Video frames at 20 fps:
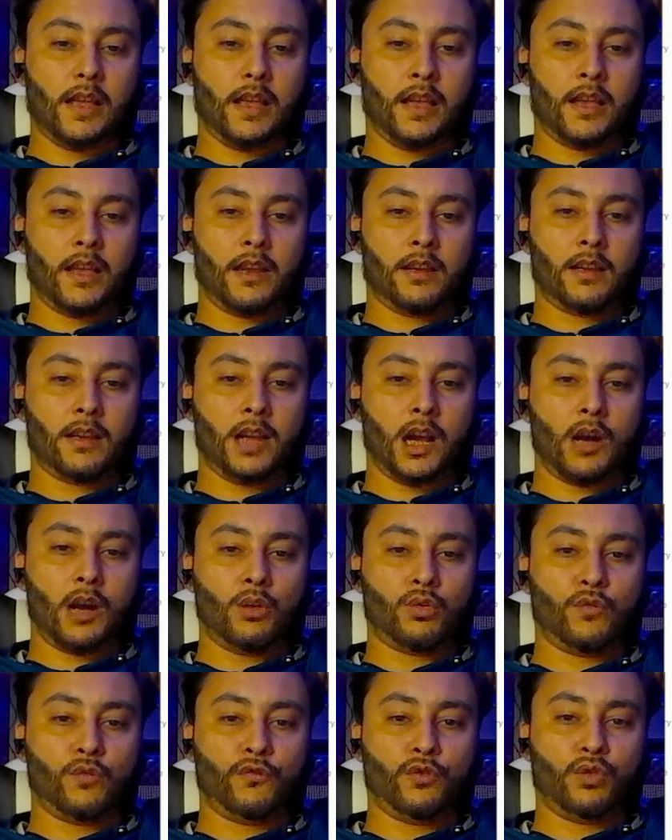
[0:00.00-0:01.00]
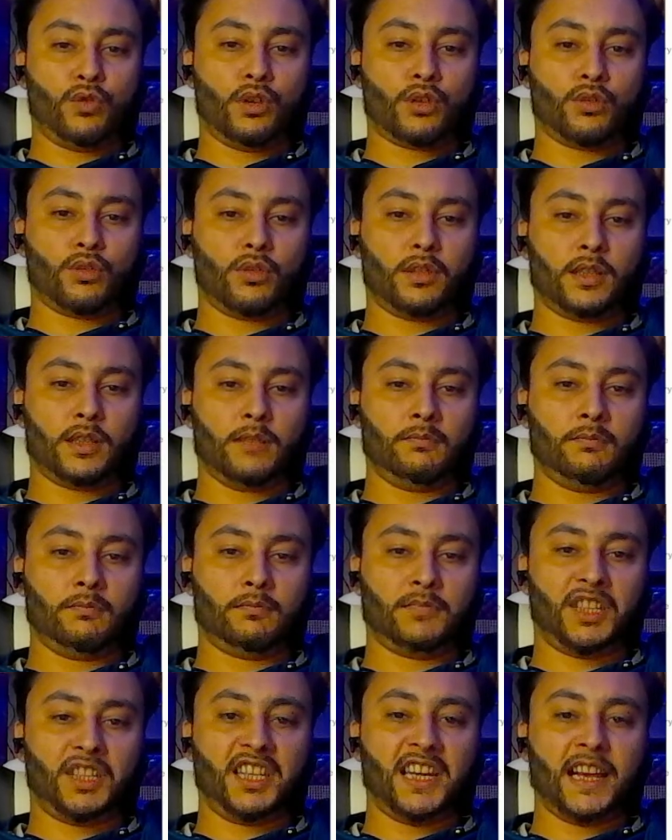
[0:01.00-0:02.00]
and how to focus on
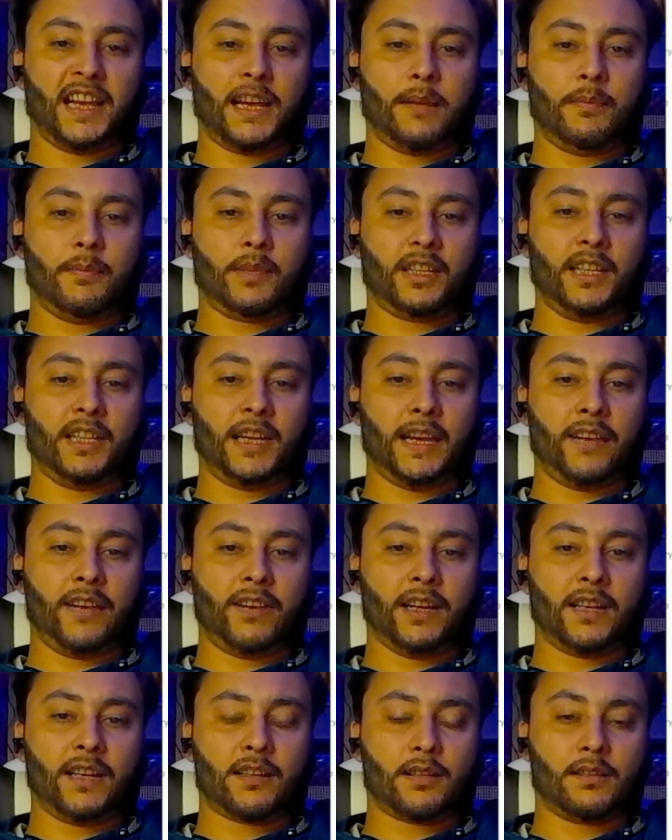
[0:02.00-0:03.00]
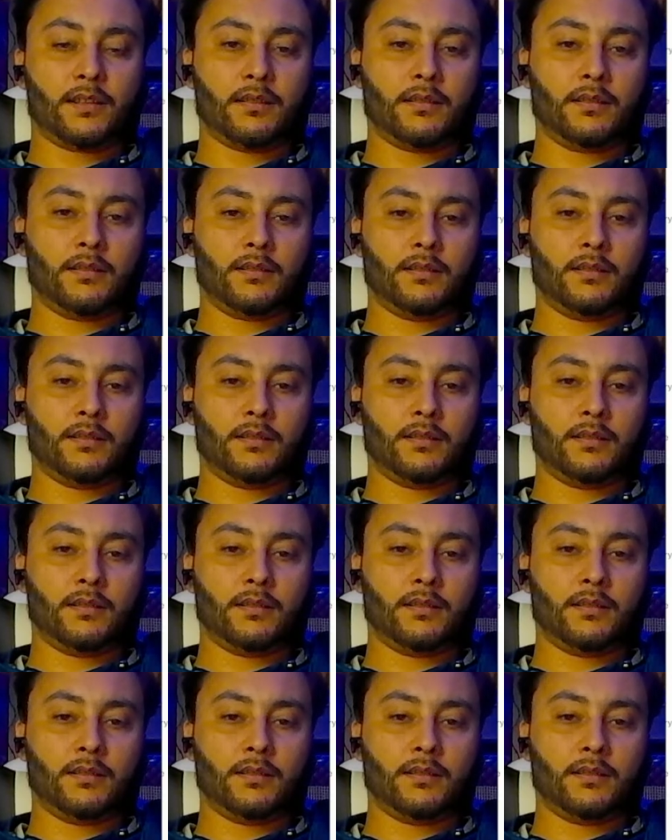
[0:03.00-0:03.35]
some key areas.